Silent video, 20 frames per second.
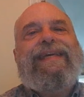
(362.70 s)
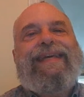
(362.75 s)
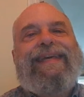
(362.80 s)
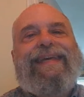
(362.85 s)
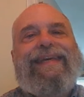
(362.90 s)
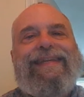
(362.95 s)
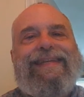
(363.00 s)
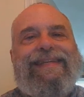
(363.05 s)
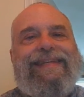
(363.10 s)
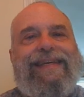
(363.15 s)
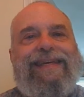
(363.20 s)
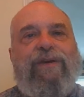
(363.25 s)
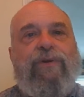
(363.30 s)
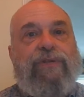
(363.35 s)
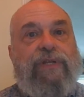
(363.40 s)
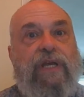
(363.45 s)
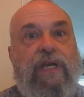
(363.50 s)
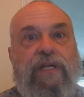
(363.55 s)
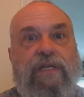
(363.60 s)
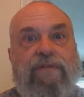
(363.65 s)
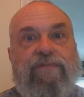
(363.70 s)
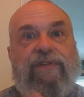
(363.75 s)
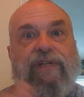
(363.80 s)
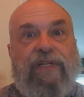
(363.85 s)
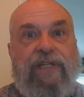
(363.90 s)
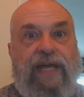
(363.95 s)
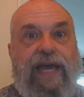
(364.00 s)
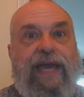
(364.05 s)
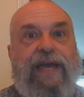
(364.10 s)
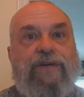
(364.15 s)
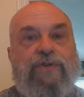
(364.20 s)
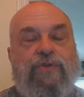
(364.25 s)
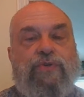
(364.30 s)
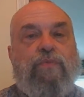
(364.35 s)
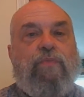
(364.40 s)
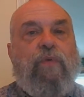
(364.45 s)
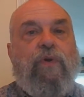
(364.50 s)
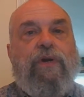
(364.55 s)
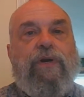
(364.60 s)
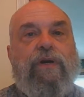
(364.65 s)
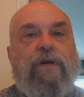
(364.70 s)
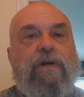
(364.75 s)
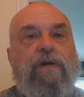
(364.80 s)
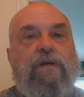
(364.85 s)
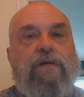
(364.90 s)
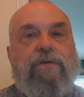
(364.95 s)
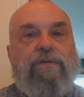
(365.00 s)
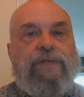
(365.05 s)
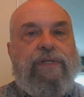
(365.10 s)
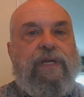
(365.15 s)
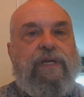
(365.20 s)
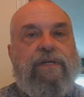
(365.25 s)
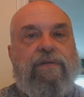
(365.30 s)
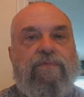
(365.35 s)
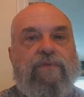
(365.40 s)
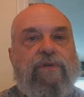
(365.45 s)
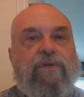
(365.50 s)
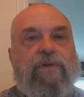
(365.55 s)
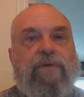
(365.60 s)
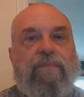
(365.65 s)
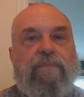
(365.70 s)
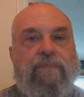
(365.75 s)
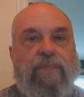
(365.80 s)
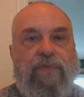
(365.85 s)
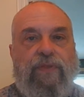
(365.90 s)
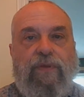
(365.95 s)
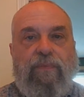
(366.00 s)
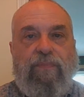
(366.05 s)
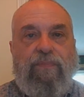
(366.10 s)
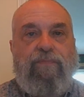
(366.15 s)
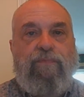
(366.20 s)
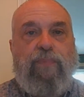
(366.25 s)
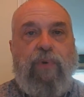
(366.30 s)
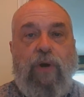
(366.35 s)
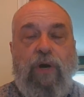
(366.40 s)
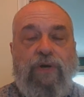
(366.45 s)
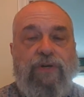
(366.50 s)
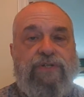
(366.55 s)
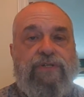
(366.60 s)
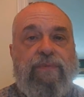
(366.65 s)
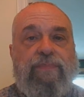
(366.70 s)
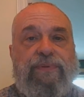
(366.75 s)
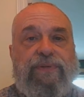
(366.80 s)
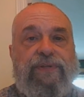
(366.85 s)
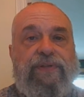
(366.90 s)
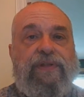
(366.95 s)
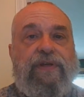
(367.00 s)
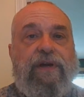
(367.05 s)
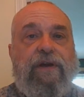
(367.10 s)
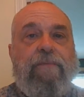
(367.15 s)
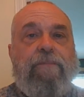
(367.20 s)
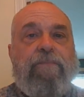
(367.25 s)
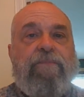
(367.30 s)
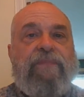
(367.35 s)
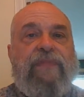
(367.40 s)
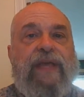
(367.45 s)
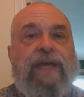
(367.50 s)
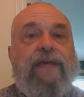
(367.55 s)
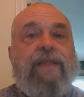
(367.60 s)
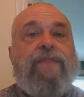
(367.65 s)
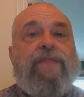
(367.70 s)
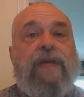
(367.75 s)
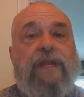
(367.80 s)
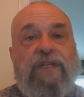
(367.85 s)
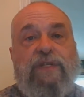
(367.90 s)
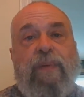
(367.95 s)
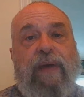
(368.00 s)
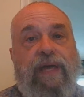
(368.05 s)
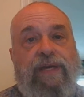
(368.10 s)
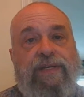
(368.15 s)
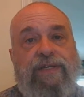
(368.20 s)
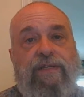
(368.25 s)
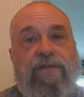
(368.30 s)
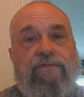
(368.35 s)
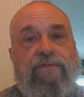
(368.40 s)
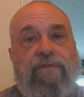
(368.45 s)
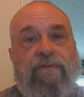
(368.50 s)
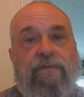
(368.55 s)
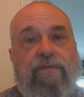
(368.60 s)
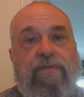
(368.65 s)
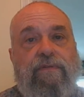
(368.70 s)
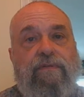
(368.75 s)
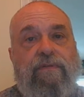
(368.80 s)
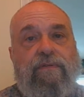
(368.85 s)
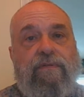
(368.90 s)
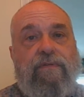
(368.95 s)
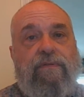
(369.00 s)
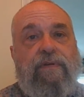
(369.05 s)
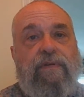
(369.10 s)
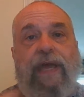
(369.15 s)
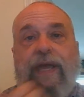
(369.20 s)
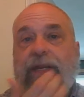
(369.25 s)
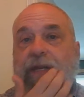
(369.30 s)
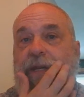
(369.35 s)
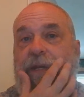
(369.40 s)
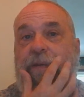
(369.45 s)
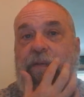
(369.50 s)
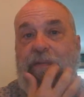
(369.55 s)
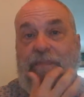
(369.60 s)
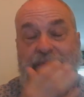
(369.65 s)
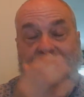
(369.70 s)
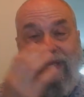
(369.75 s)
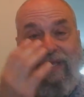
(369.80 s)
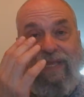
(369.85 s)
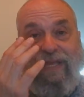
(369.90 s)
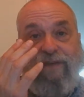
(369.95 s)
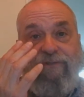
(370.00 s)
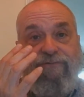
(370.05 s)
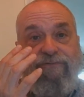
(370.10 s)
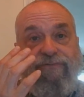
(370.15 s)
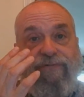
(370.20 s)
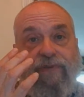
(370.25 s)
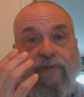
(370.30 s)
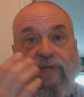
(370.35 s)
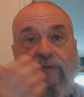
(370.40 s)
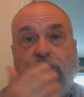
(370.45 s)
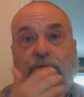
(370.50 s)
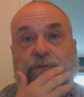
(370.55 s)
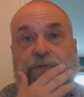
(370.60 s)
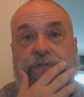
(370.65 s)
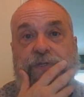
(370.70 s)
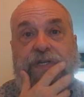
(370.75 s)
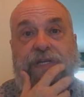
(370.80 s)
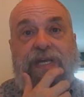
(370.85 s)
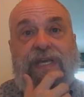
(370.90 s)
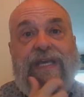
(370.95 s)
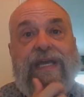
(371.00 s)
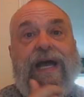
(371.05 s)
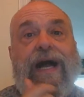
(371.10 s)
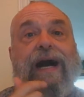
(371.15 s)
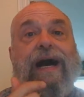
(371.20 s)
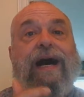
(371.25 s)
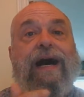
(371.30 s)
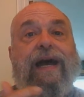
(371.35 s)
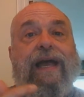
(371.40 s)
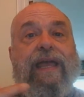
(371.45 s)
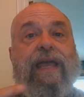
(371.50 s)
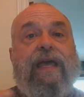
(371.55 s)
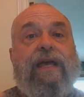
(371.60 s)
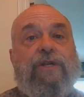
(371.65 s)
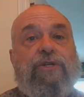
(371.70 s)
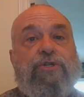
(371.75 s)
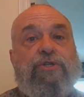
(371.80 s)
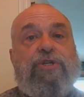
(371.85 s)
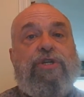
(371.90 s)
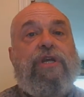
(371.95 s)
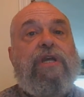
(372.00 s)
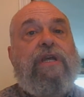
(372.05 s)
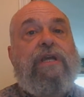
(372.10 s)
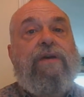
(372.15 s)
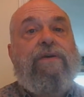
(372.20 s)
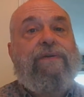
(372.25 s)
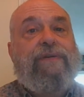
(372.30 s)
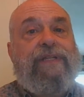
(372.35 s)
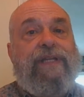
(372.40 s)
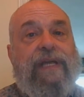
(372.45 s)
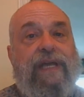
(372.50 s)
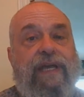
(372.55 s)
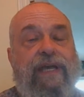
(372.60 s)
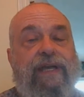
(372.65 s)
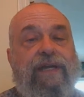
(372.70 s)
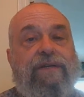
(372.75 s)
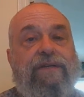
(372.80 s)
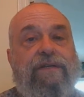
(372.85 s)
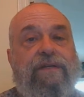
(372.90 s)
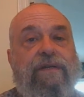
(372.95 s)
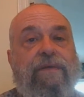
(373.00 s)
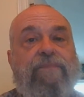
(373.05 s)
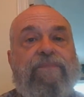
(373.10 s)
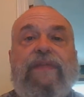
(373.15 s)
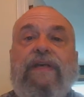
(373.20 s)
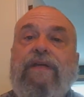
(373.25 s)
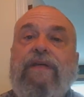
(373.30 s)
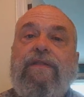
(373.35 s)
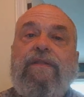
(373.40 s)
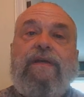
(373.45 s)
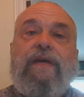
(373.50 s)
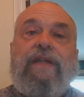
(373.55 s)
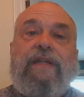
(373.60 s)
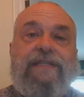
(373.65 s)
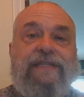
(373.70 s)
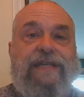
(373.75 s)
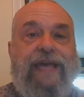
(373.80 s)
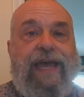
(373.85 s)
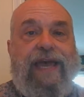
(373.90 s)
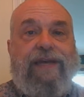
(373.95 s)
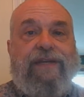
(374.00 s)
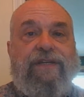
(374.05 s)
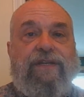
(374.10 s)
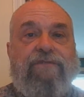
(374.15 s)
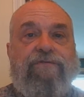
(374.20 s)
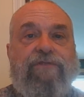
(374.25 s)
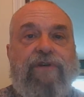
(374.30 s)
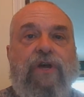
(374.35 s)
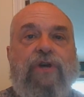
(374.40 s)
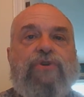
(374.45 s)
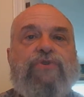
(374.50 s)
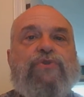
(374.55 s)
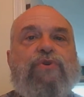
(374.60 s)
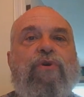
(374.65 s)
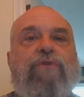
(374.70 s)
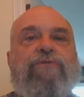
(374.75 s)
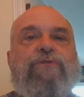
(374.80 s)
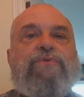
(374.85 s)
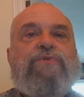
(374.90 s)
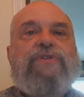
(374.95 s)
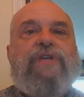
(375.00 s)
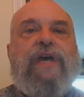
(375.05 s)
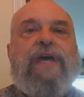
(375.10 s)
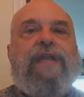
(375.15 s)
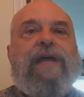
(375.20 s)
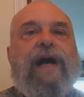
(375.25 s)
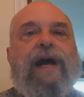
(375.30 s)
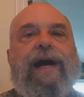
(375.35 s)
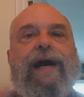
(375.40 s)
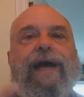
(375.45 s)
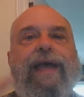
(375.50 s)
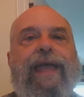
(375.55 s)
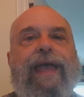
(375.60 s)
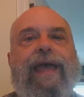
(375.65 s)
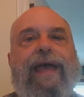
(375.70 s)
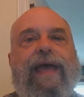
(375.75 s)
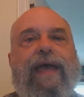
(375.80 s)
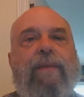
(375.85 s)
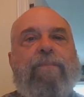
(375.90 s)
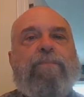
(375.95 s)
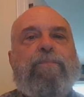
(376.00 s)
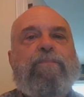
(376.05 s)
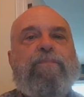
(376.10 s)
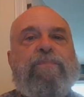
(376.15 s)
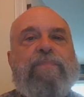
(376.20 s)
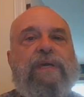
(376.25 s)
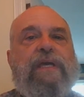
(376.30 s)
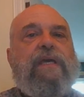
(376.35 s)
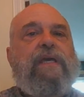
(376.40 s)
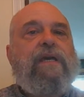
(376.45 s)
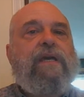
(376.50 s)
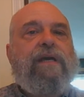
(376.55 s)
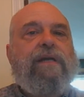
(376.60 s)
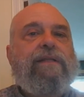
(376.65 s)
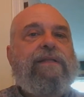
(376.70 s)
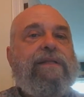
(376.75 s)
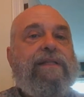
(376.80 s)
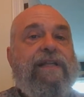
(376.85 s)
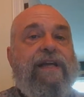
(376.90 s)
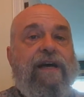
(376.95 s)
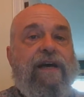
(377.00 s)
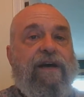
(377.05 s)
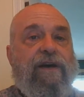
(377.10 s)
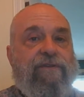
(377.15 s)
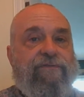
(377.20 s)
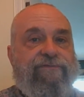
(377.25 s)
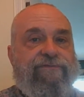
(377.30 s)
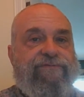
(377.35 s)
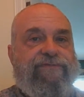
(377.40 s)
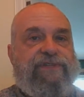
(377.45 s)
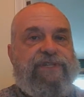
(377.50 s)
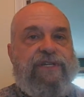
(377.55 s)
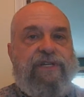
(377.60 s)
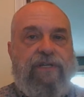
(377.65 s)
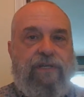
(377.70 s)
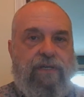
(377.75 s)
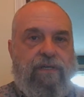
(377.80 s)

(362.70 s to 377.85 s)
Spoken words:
ed on the end of the last word, on the end of the participle there, then it's passive. And if you see ing on the end, then it's active. So if you said I am being loved,